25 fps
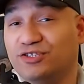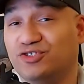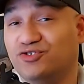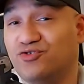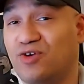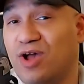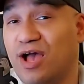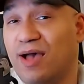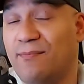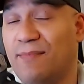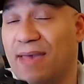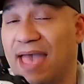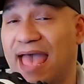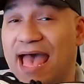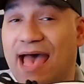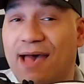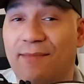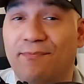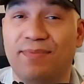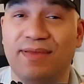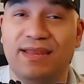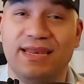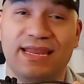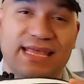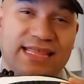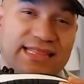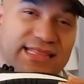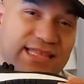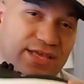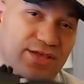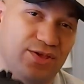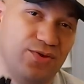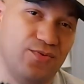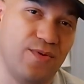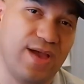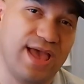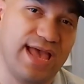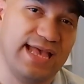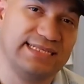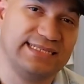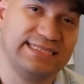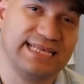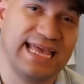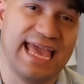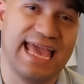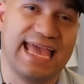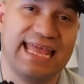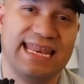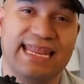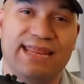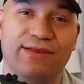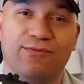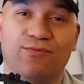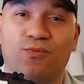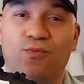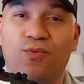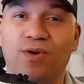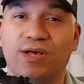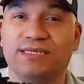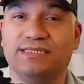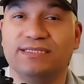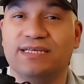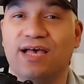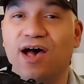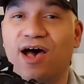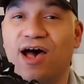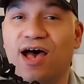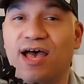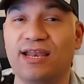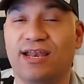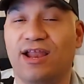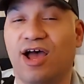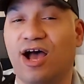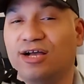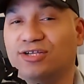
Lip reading: drop happened in the US, and it was on